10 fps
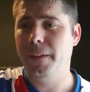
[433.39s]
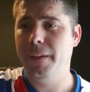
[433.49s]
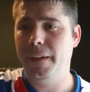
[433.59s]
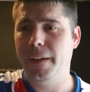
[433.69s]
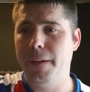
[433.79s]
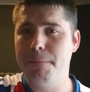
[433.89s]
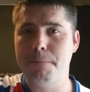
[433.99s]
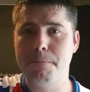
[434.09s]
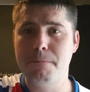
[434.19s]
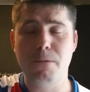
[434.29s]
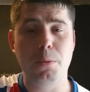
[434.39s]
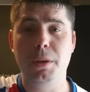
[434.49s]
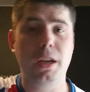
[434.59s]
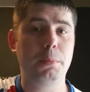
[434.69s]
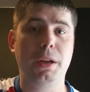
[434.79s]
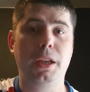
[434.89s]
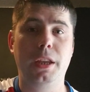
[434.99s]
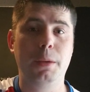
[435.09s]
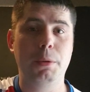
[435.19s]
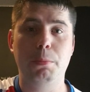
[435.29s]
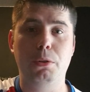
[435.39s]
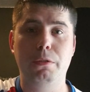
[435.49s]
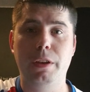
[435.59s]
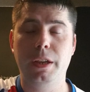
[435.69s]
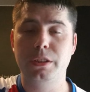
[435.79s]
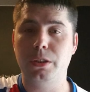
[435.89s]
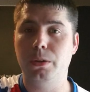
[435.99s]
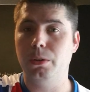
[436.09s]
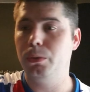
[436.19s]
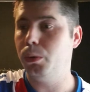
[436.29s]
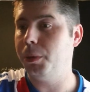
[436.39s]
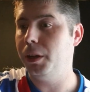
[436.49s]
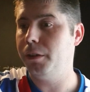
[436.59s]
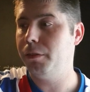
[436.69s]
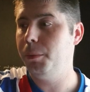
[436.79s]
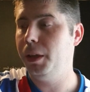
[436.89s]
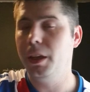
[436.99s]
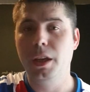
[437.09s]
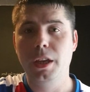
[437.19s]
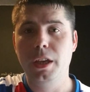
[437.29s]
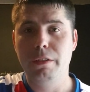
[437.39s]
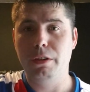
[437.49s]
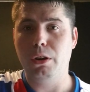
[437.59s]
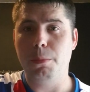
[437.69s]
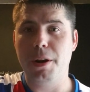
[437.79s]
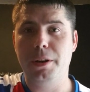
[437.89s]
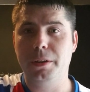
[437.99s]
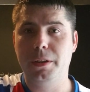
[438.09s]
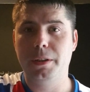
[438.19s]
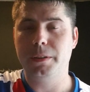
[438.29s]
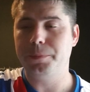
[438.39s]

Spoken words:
For me, I'd bring in Eamon Brophy. It's a no-brainer for me. For Kilmarnock,